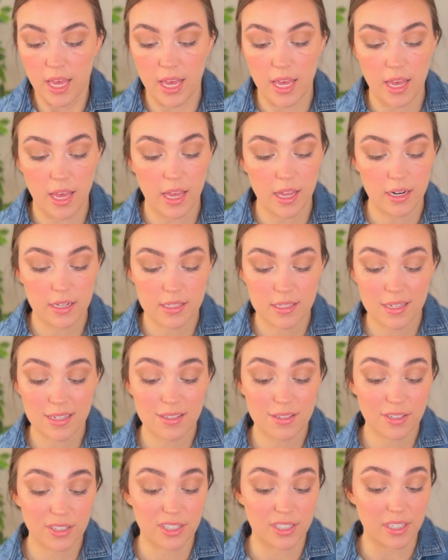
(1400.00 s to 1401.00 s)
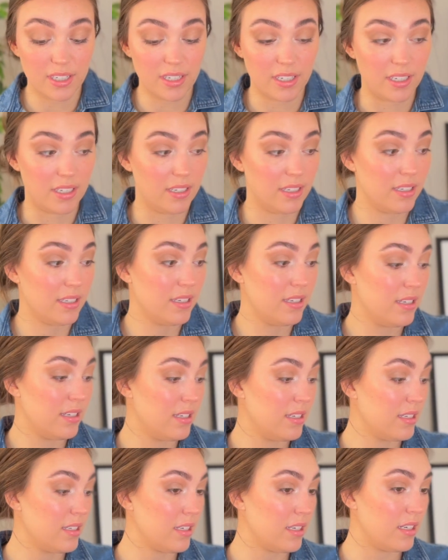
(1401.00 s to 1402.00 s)
And it's because they're good.
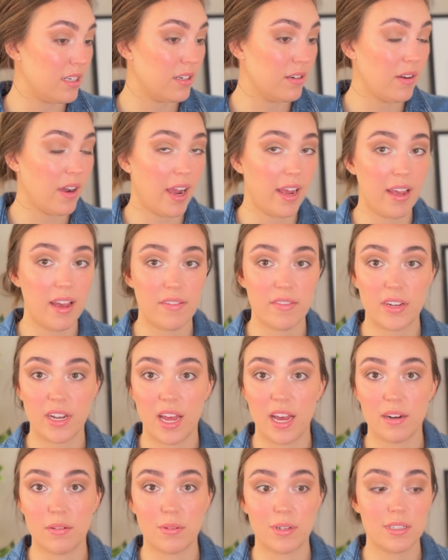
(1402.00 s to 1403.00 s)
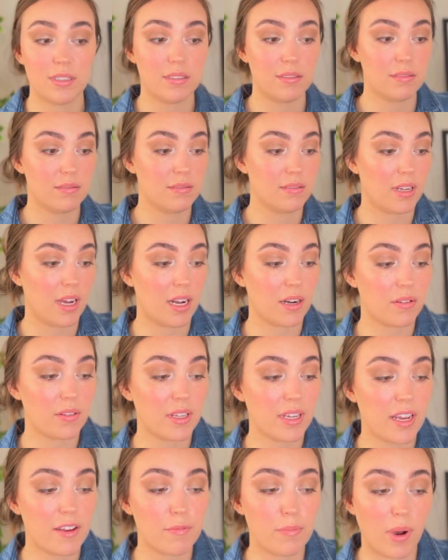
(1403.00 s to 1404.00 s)
You know, I haven't had one, I don't
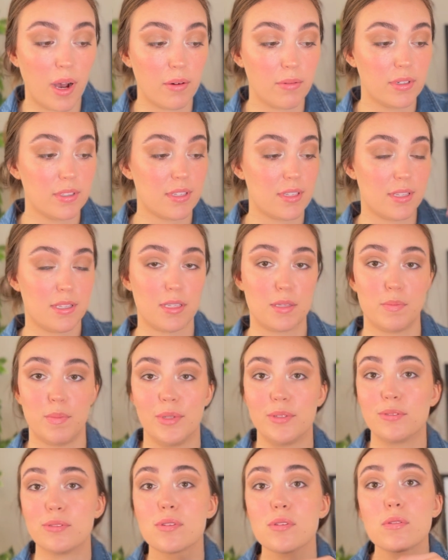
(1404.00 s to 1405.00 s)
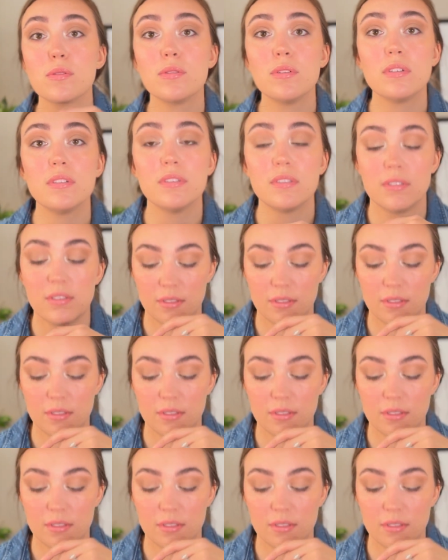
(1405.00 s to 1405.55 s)
think I've bought one since middle school.